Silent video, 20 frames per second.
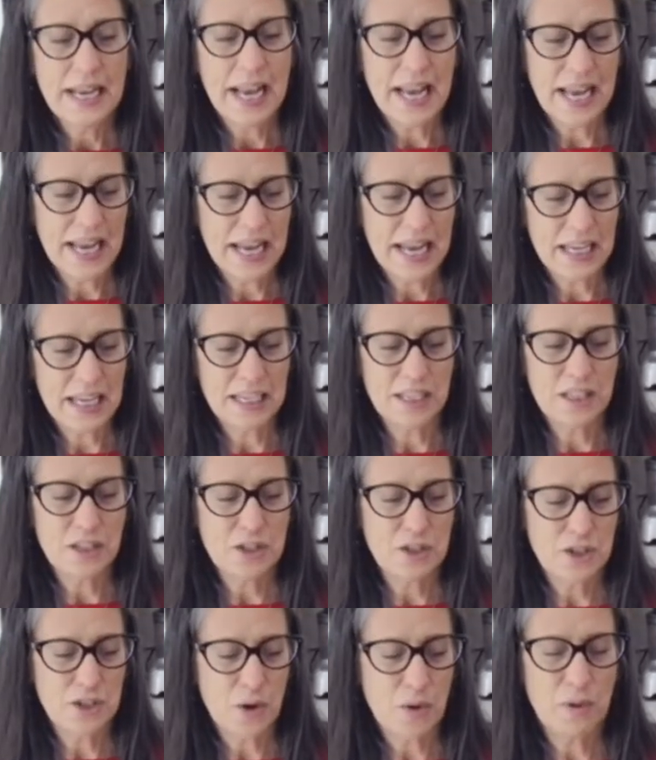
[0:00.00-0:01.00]
And
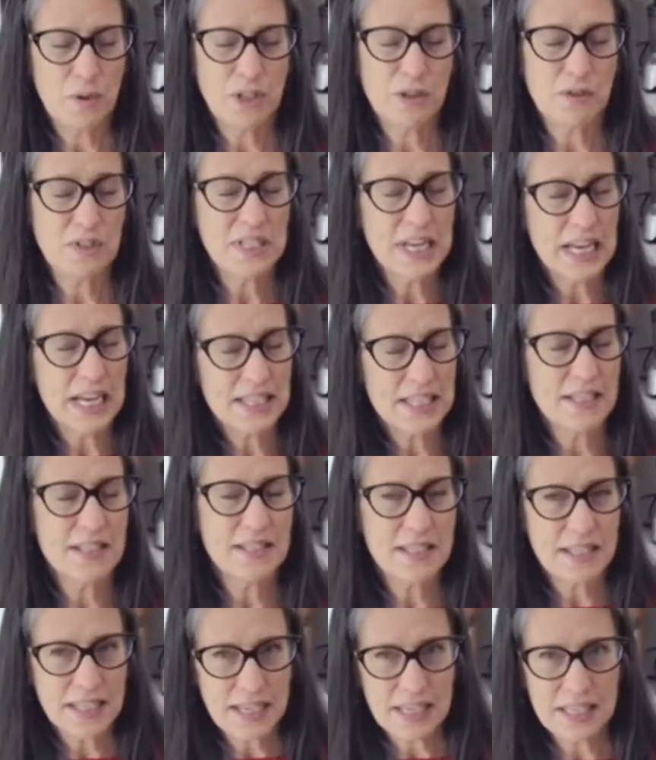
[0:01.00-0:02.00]
so we use nuts and
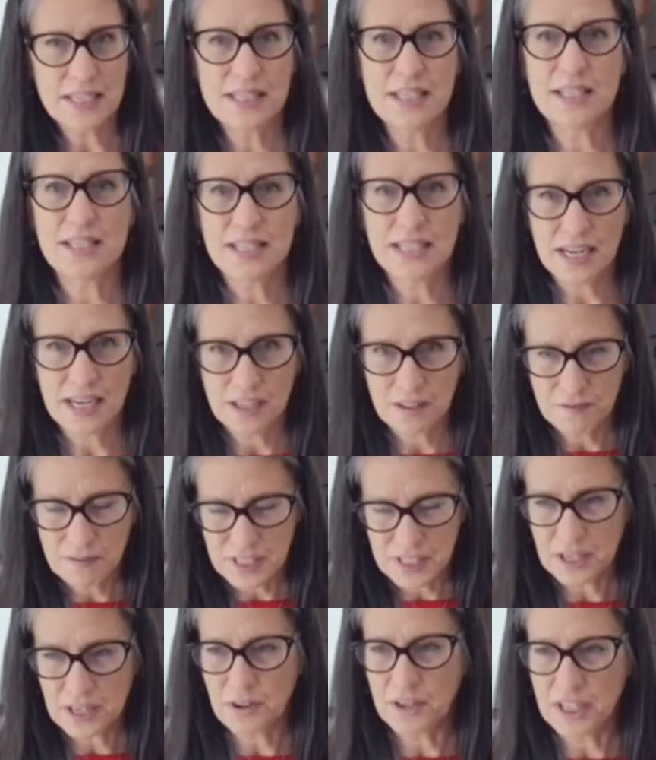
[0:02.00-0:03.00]
seeds instead of
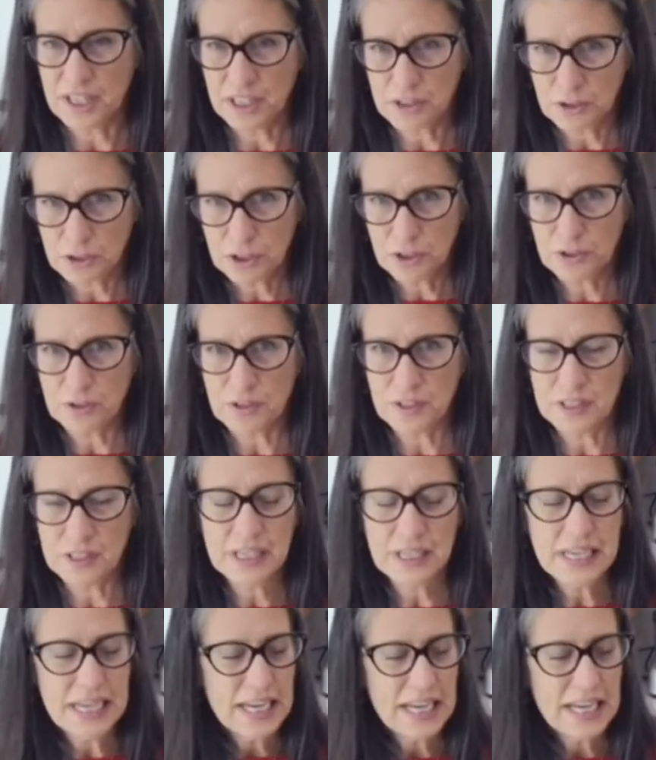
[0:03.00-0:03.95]
dairy and gluten.